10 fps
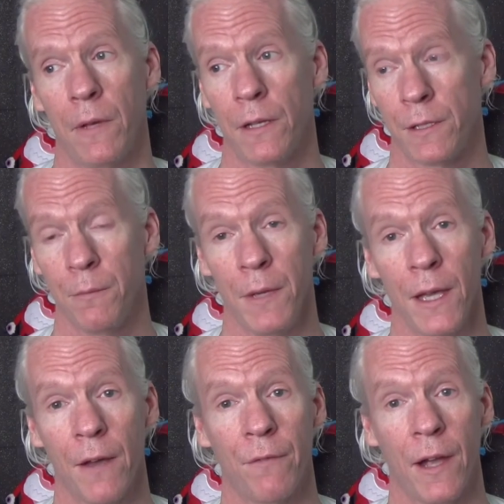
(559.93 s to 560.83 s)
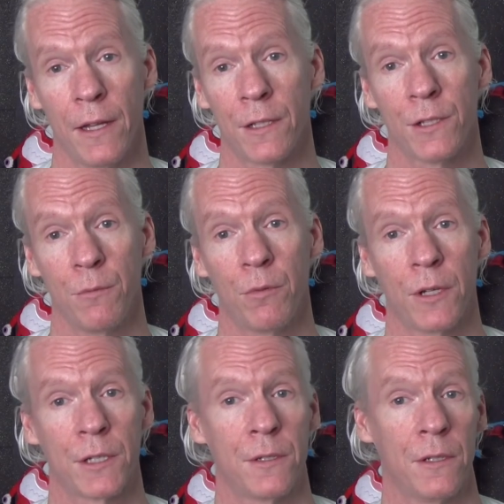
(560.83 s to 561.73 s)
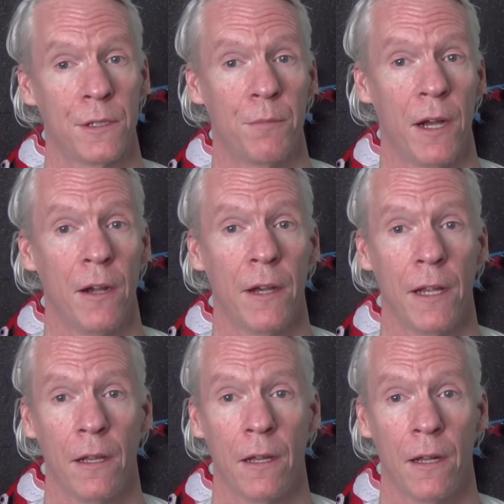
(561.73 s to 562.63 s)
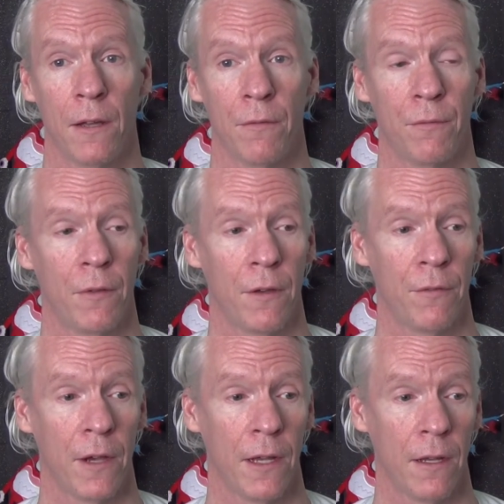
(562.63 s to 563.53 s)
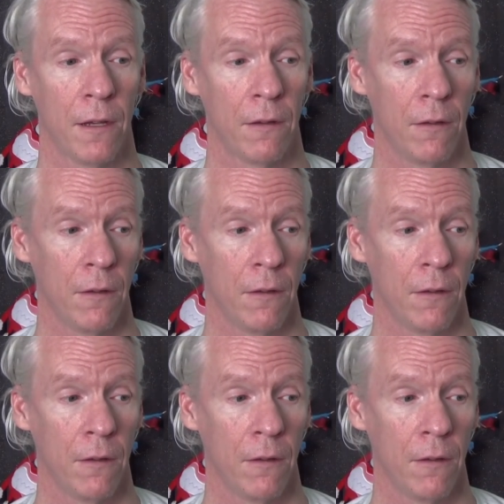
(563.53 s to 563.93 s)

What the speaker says: And to me, I find it super inspiring, and I find it